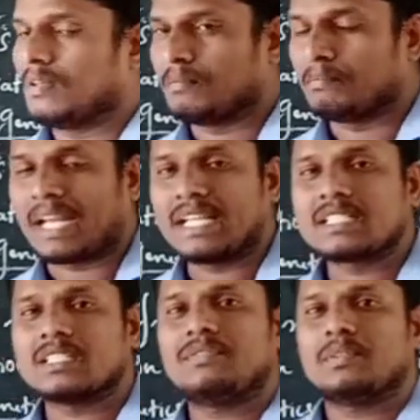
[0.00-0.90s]
branch
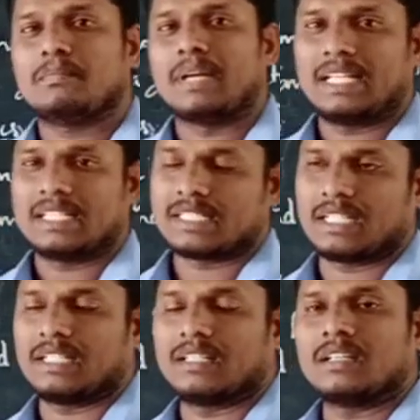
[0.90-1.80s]
of
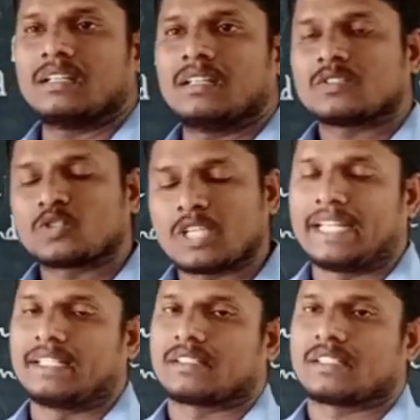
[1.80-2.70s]
biological science,